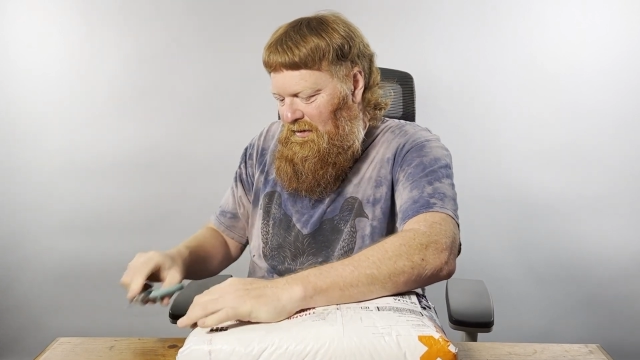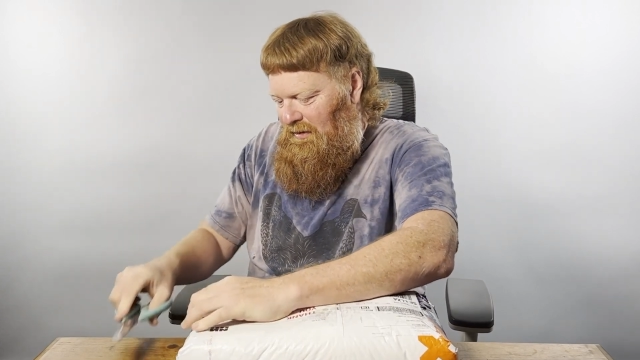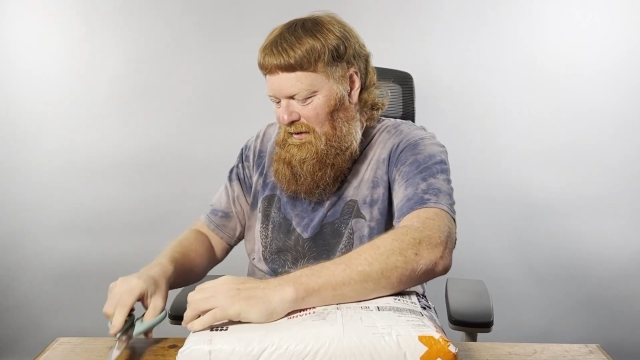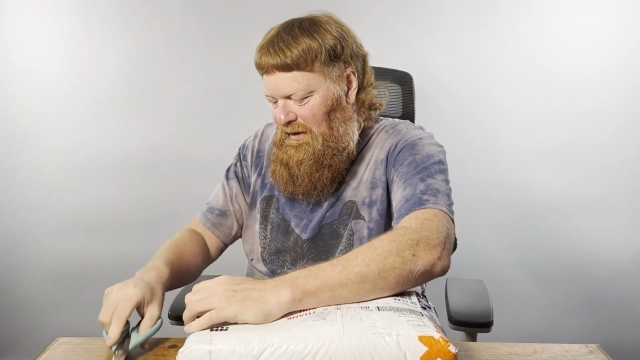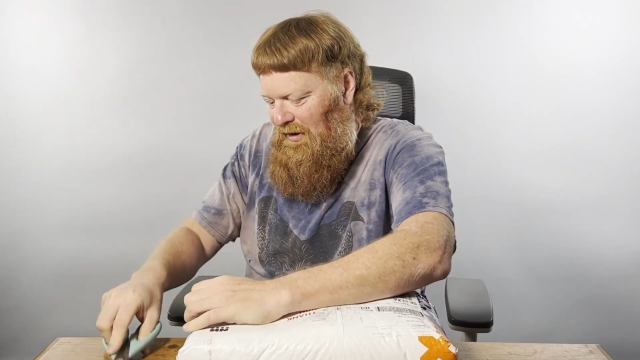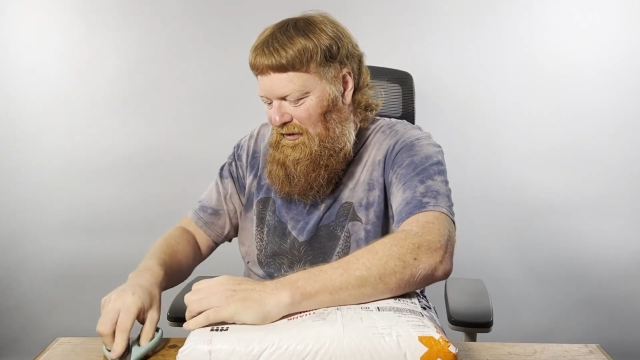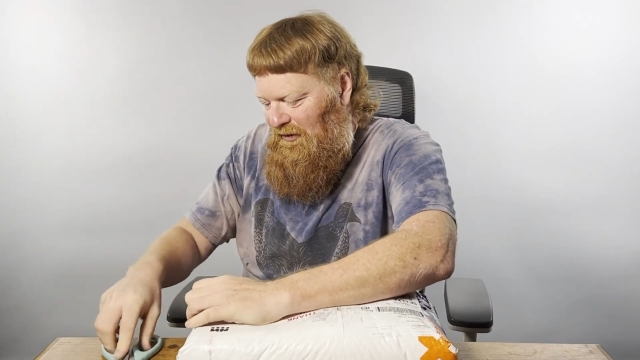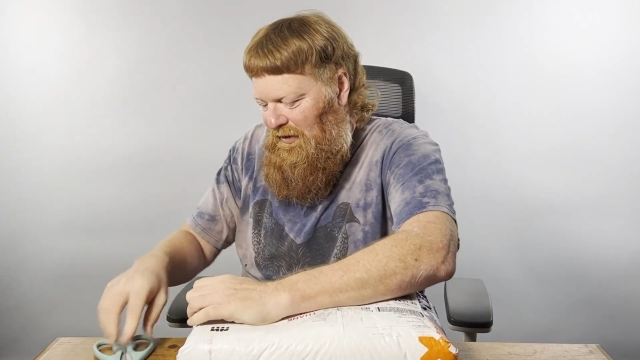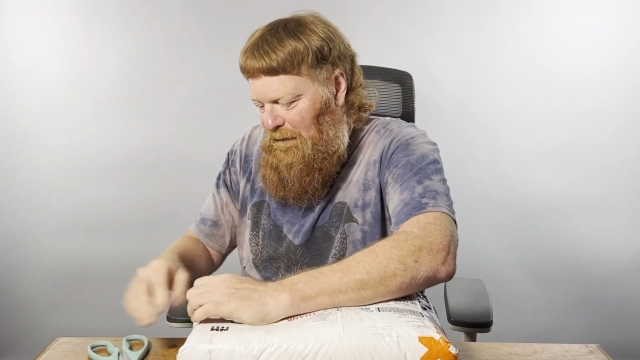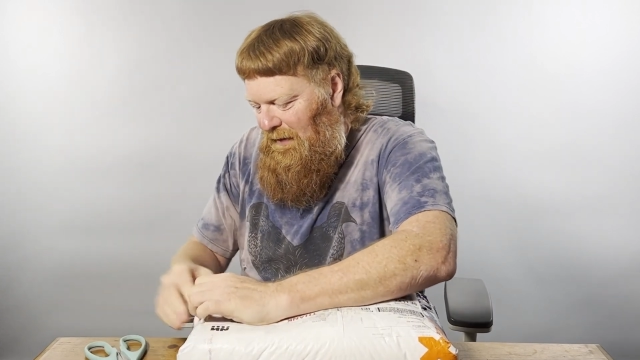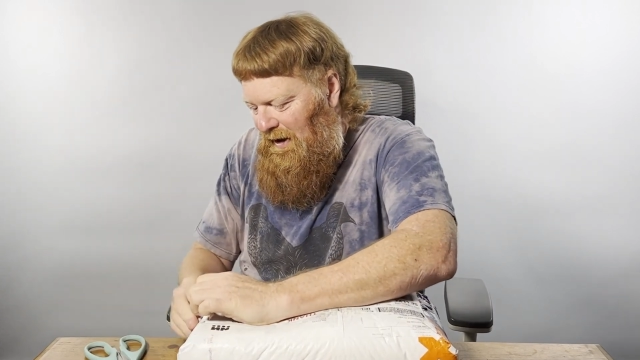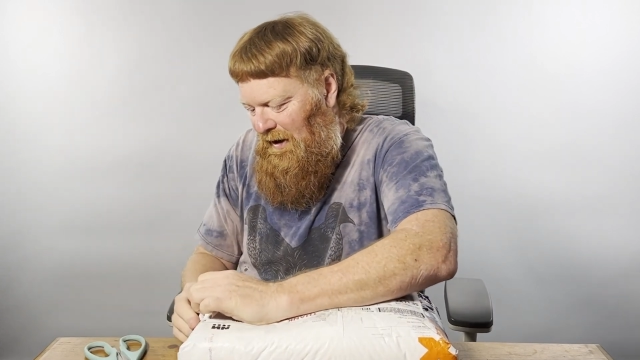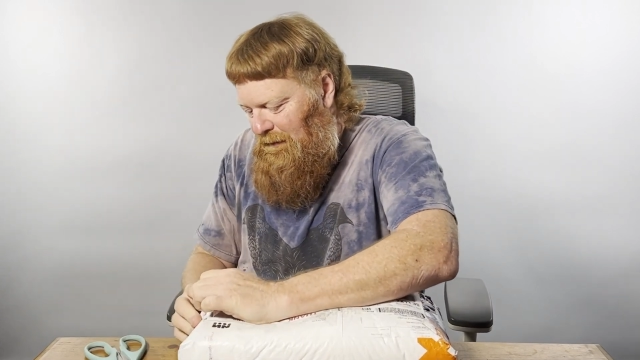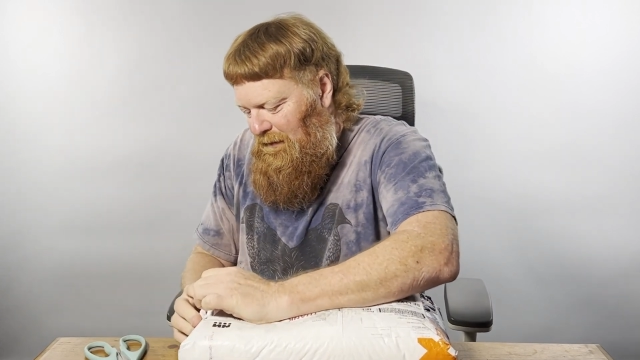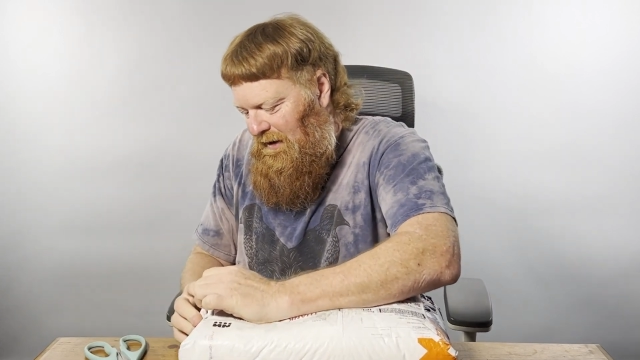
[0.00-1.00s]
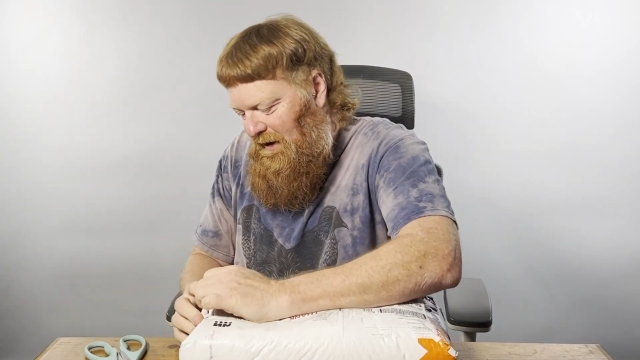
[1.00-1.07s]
nicely packed